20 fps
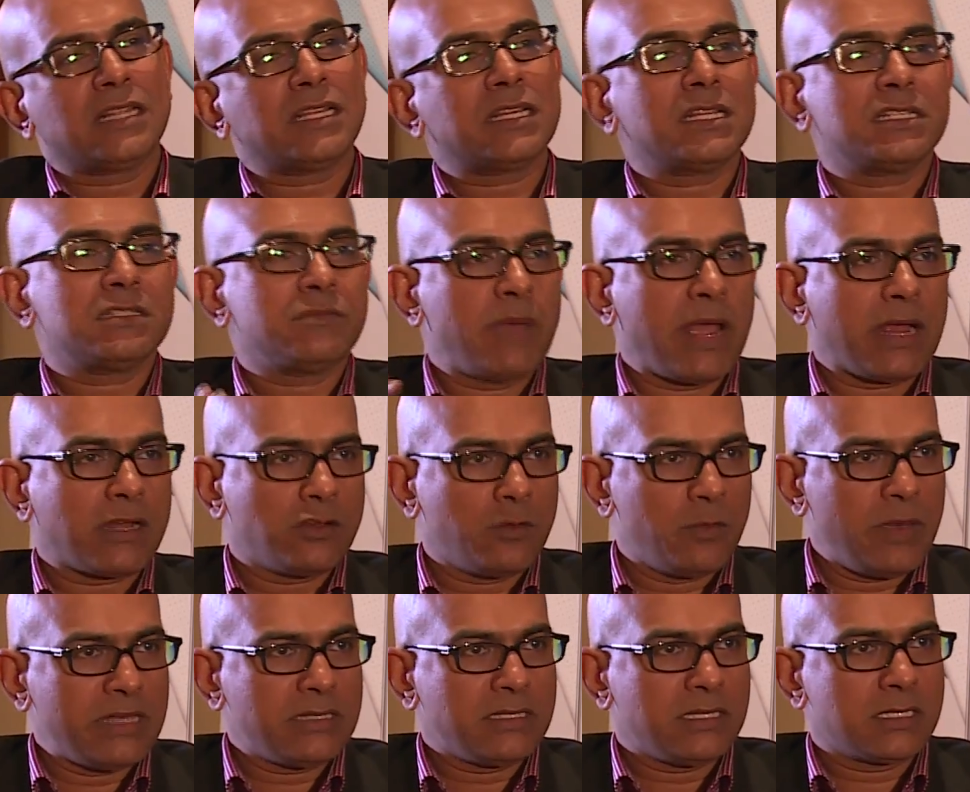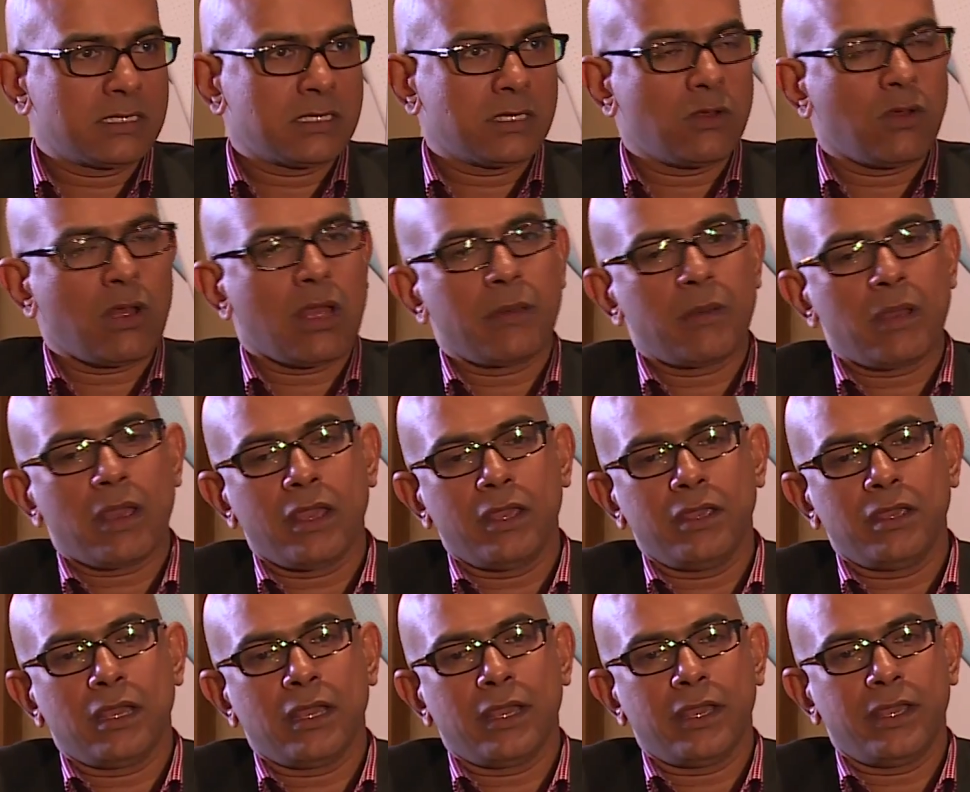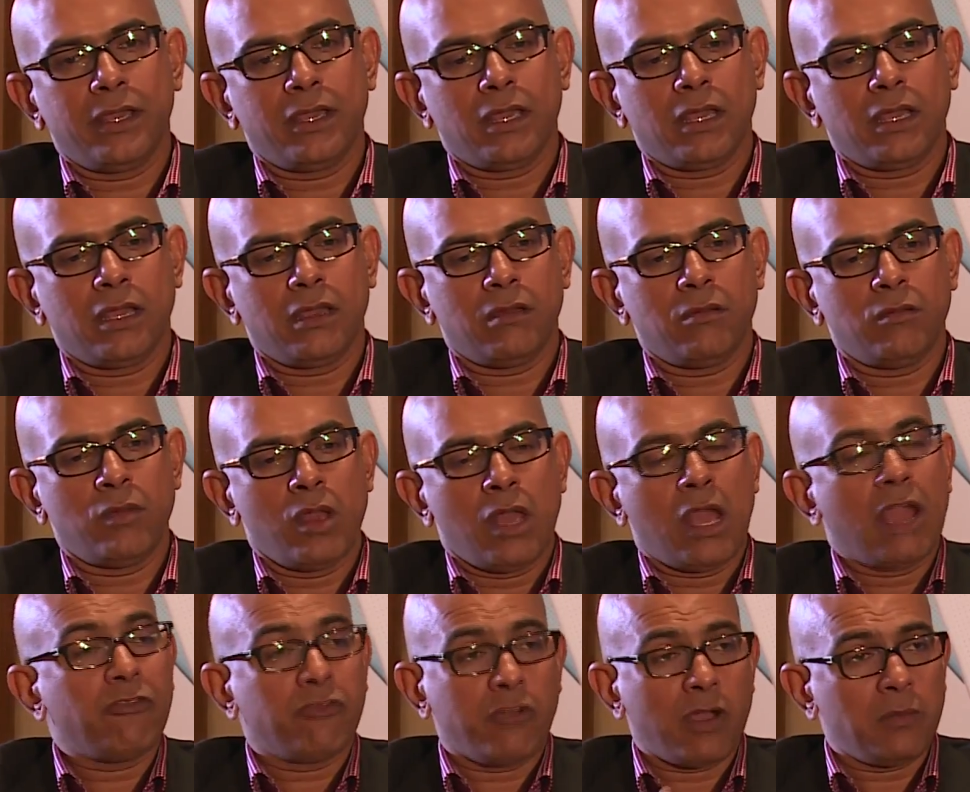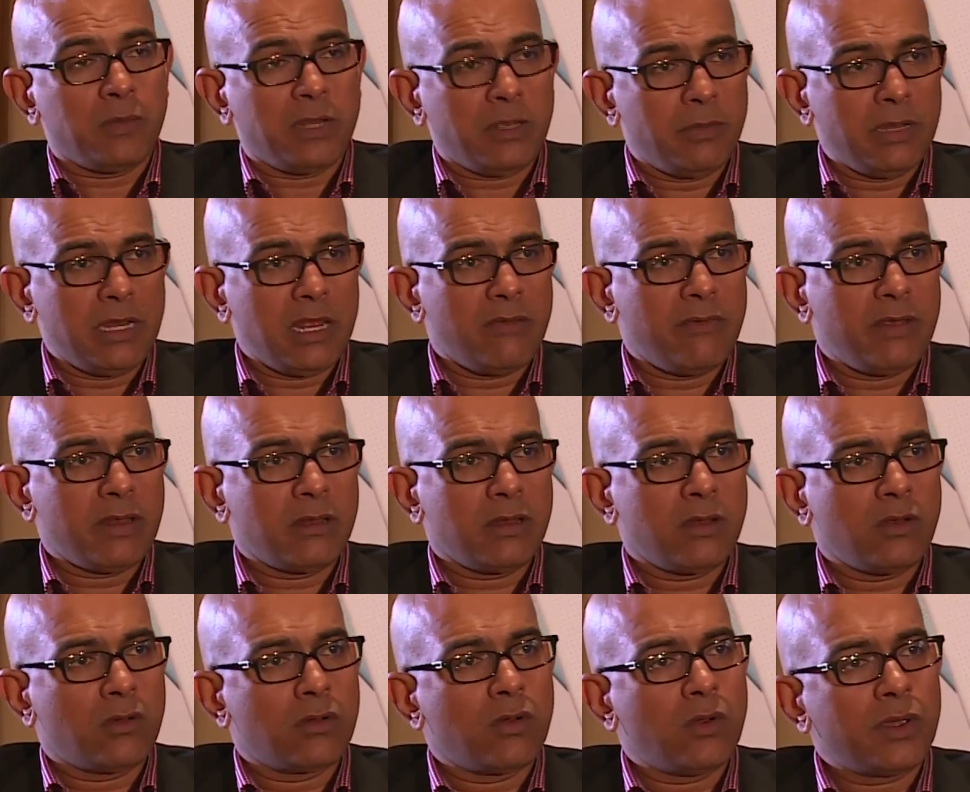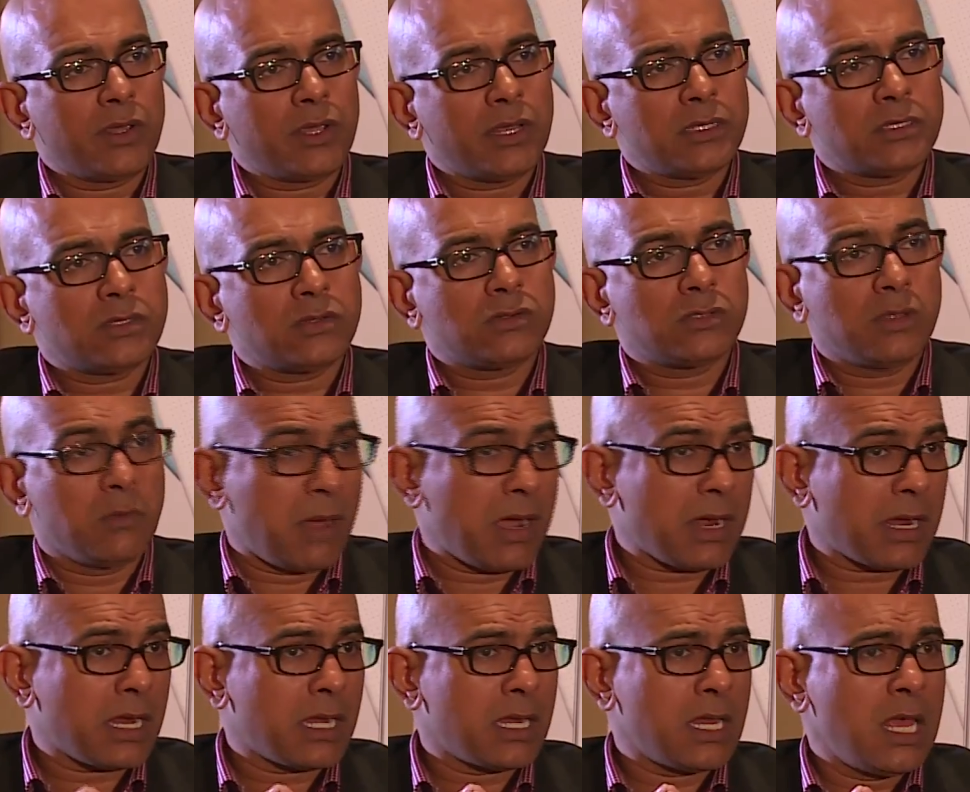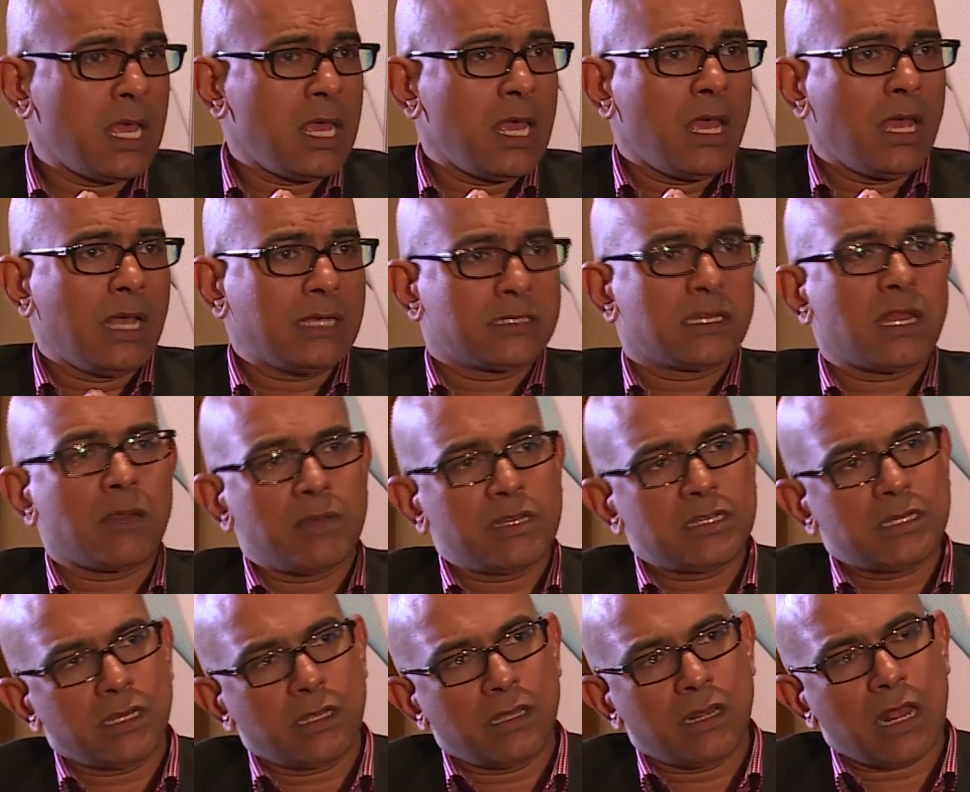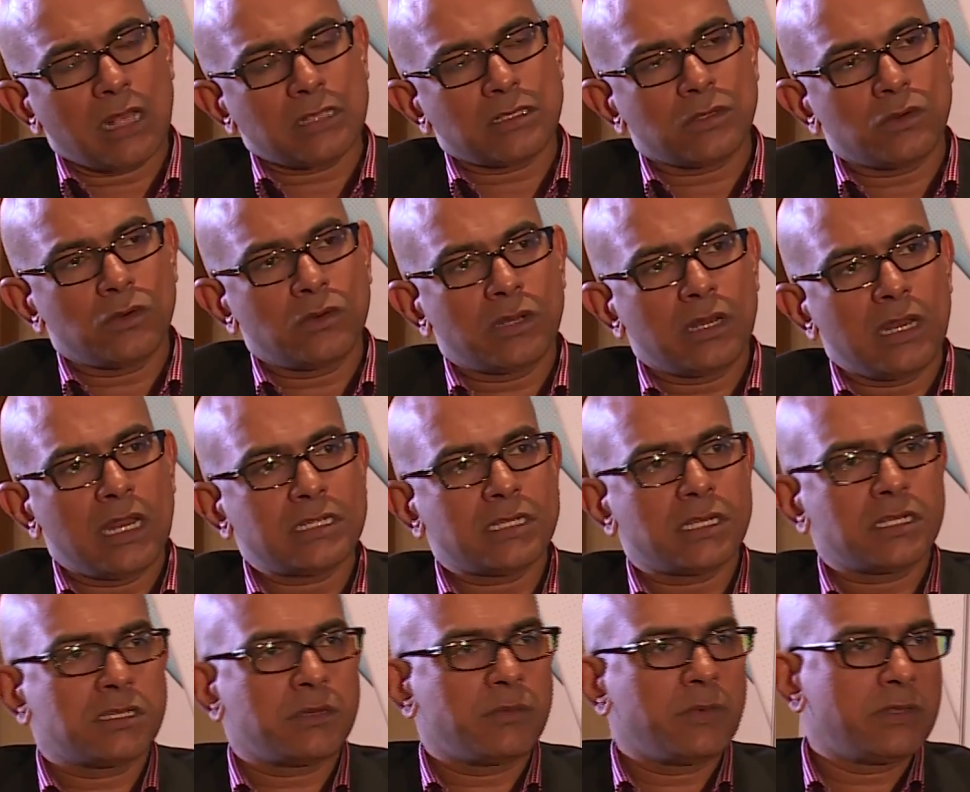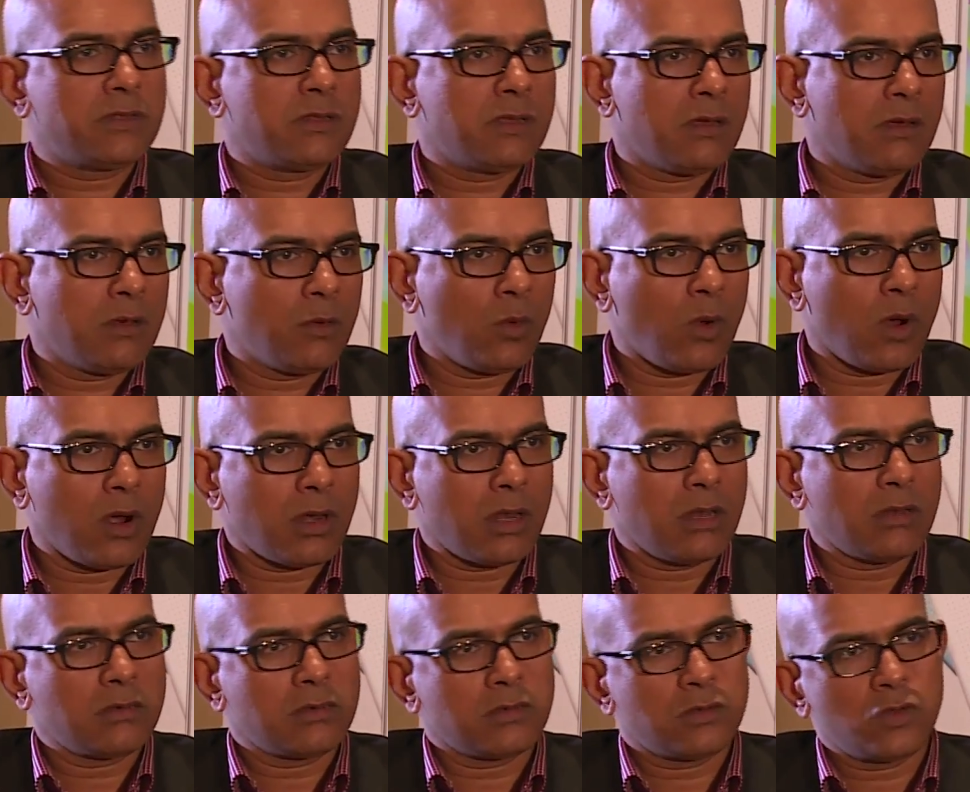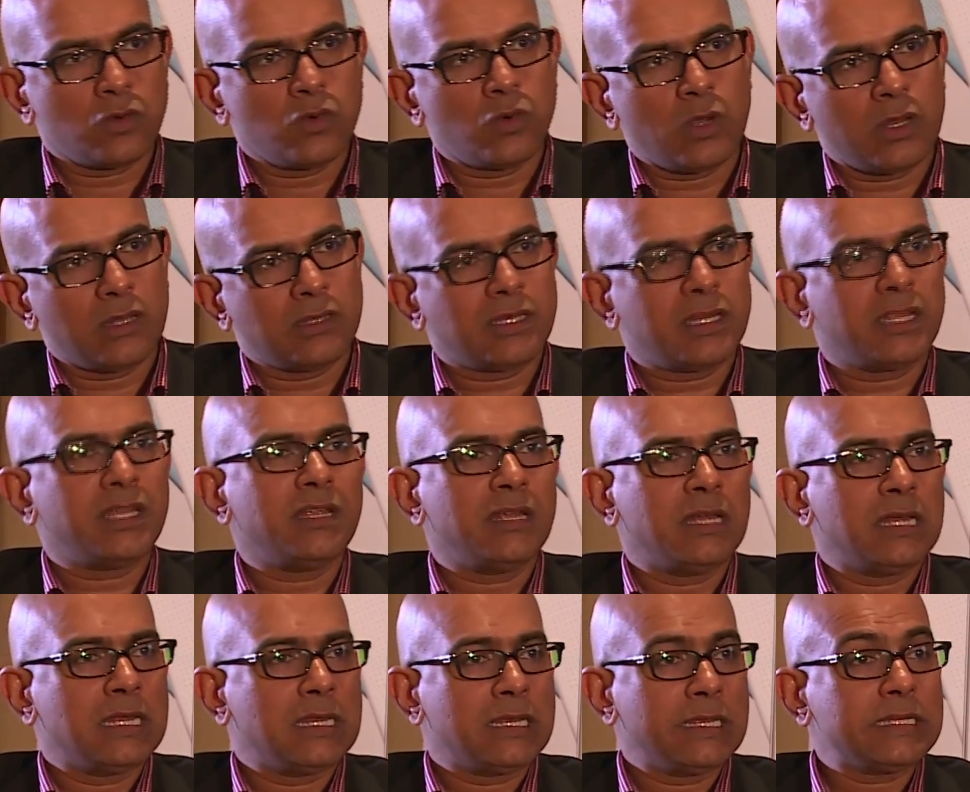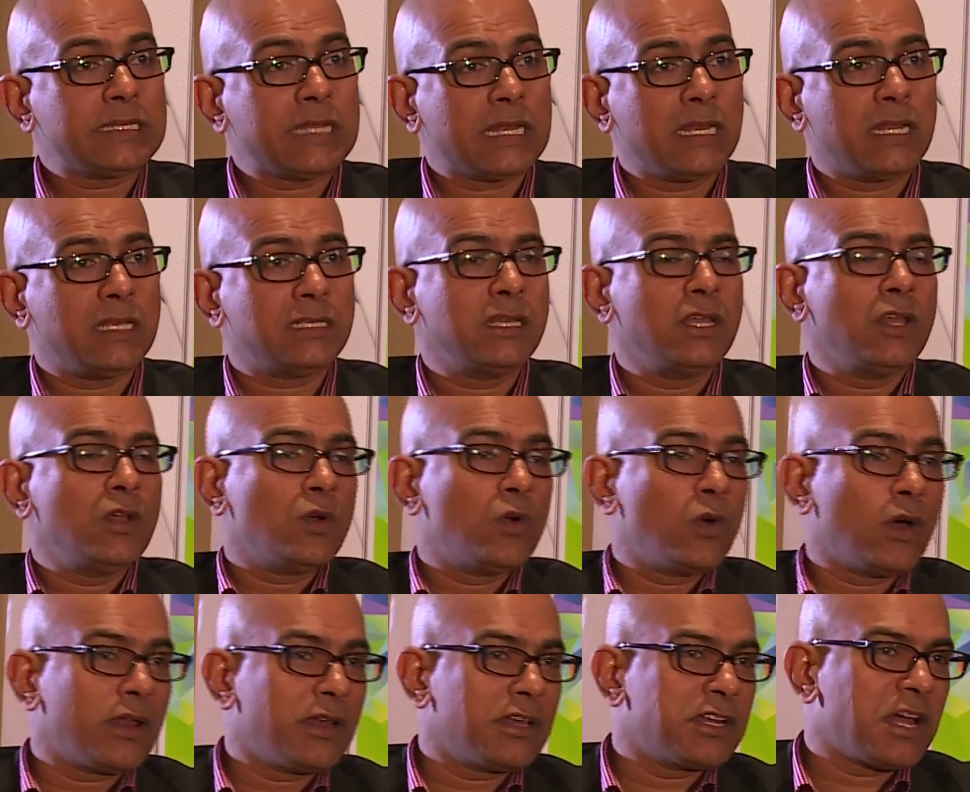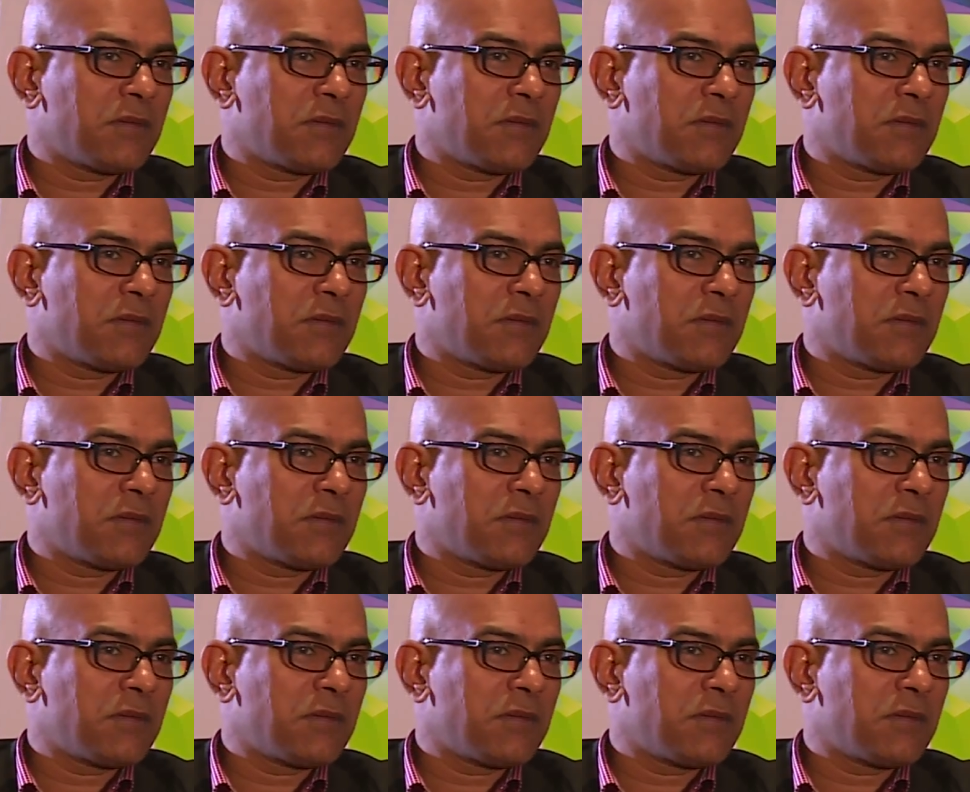I think it's back to basics. I firmly believe in going into the market, establishing grassroots relationship with 1 and 2 and 3 retailers who are in